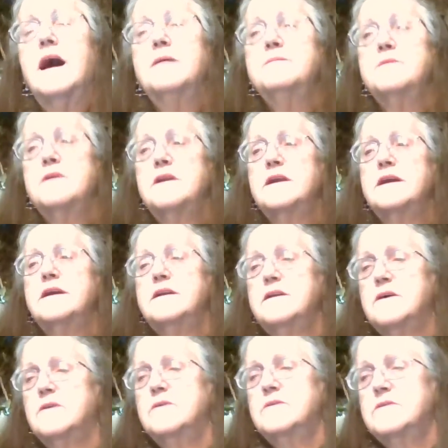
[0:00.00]
I'm going to let
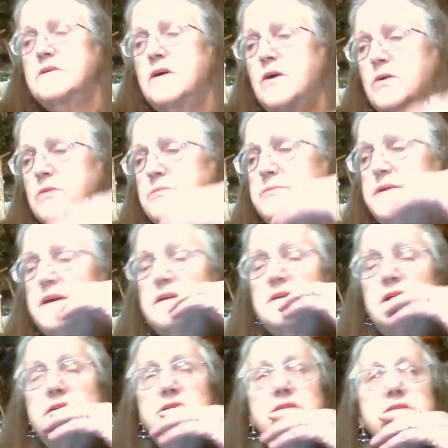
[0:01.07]
it go
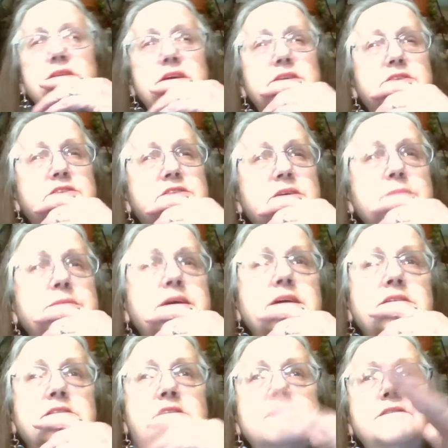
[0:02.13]
because
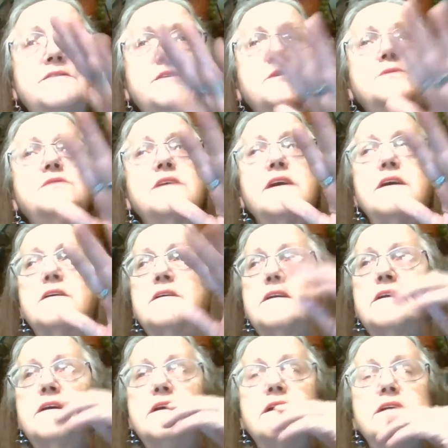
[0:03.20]
something is confusing
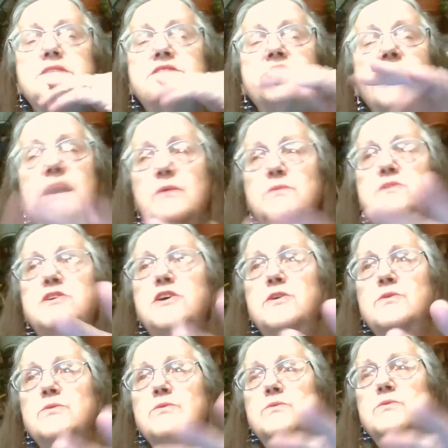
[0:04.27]
here. It's not with
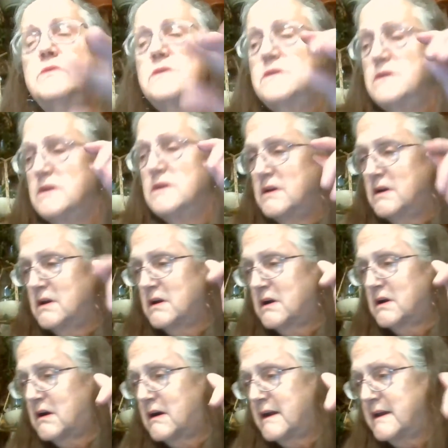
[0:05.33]
you.
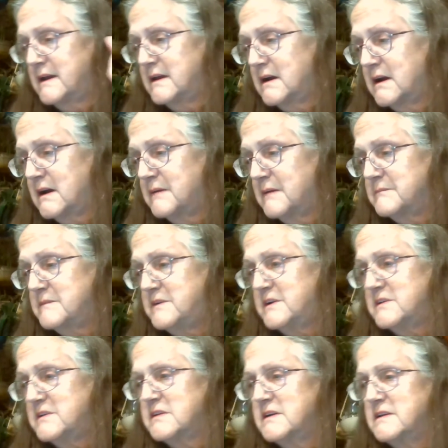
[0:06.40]
All right,
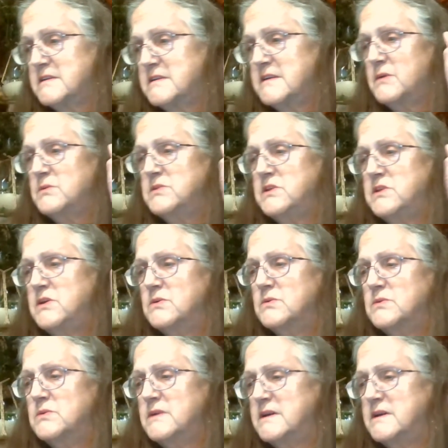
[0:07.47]
Jessica, it's not with you.